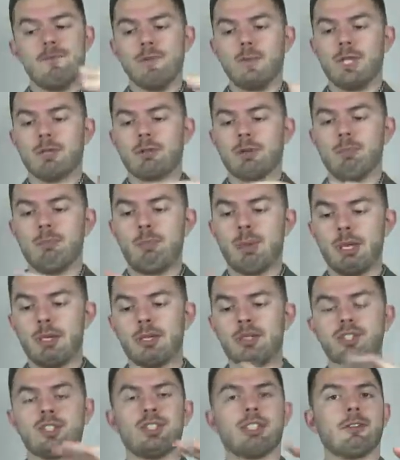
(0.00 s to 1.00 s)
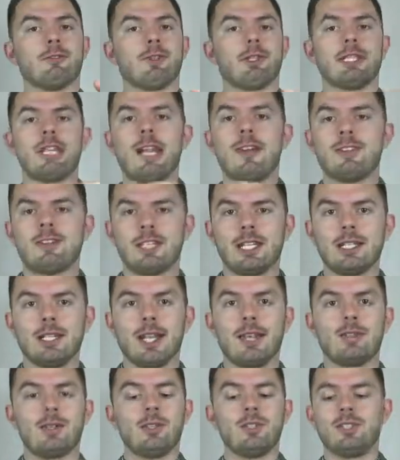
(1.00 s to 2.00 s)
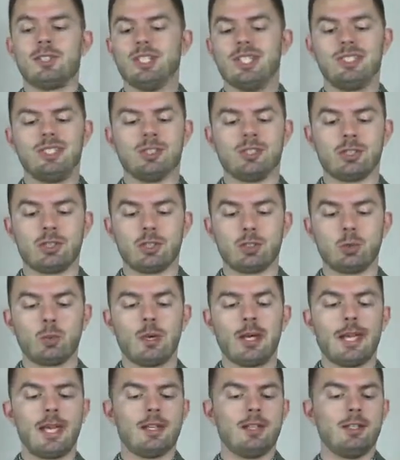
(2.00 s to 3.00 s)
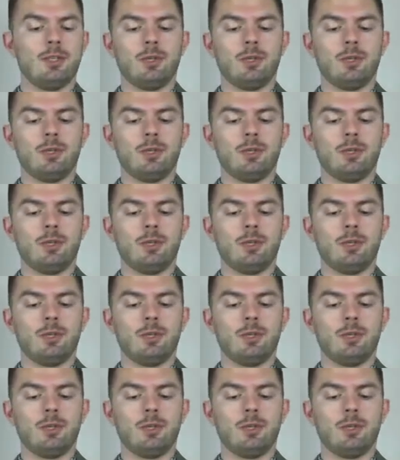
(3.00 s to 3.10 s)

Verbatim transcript: different builds, different calfskin leathers. This is a suede.